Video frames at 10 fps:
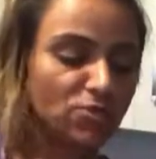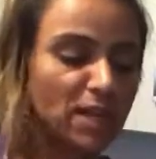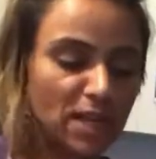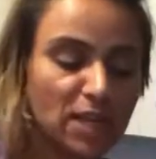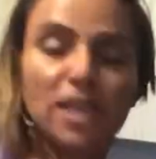
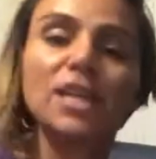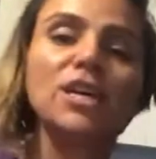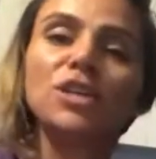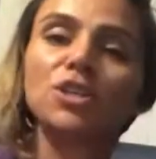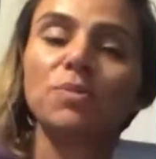ready
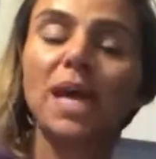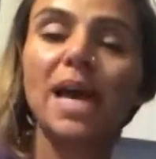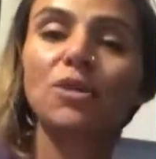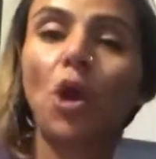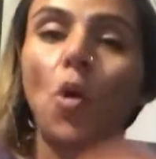to be
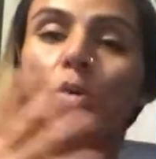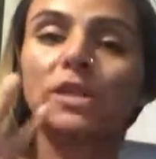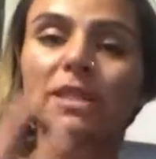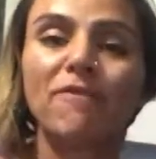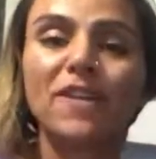had with
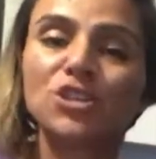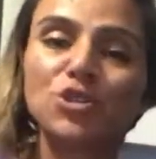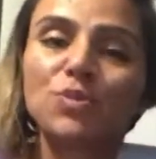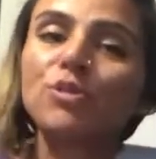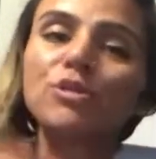some
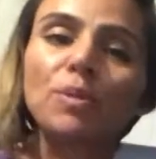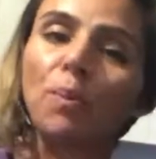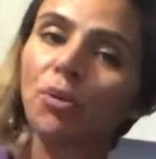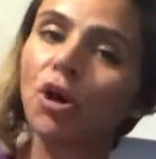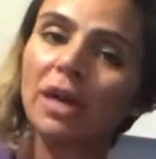vegetables,
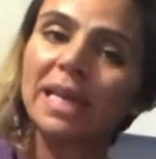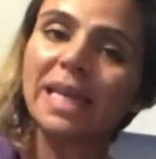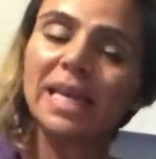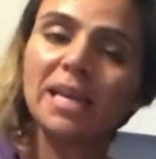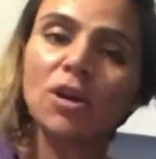
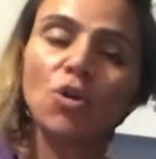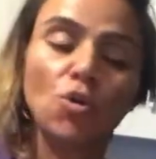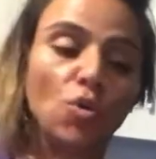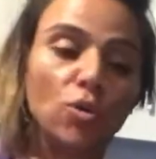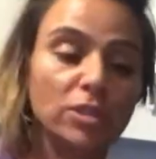broccoli,
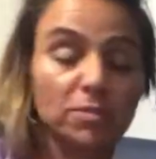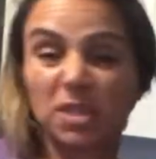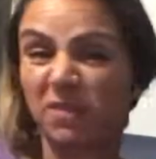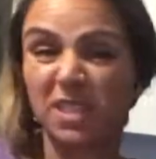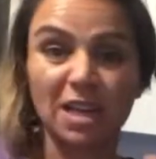or some
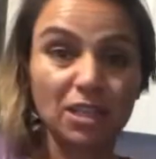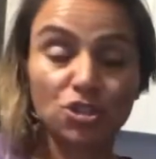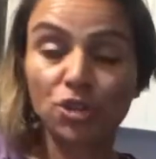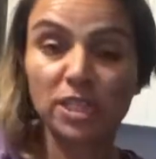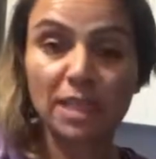side
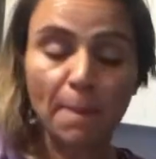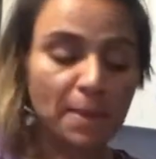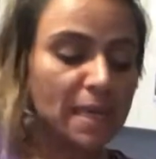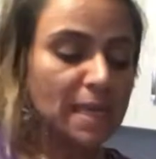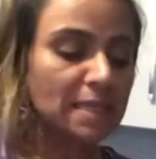sugar snap
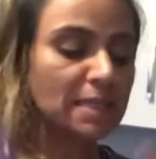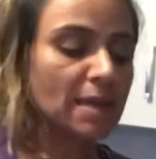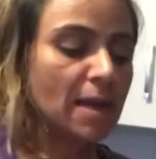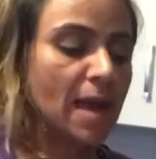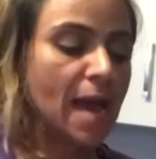peas.
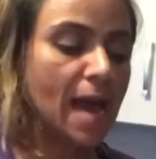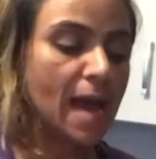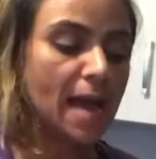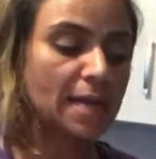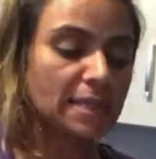
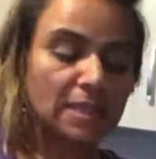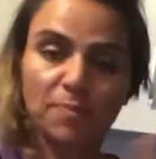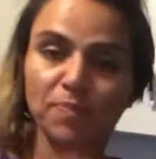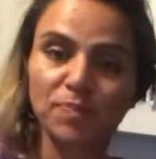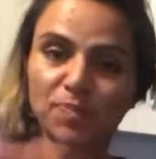And
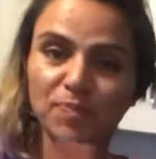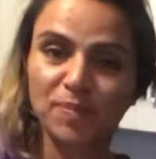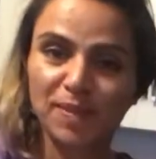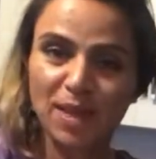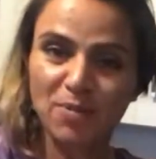
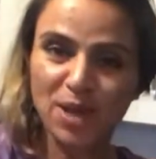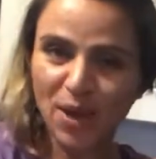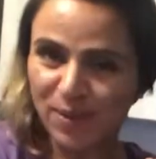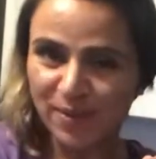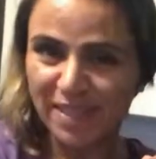there we
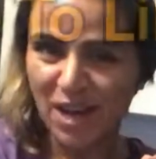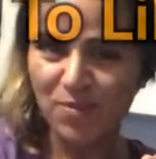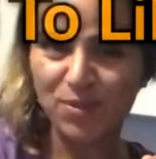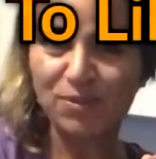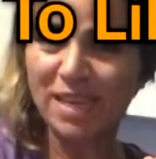go.
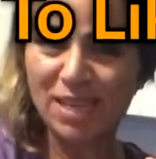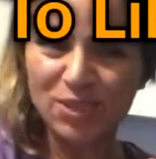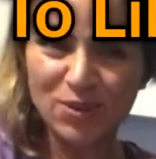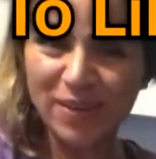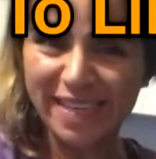Hope you really
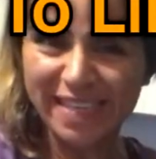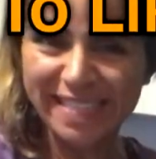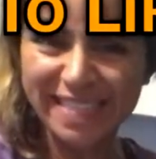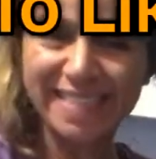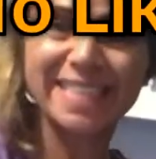enjoy it.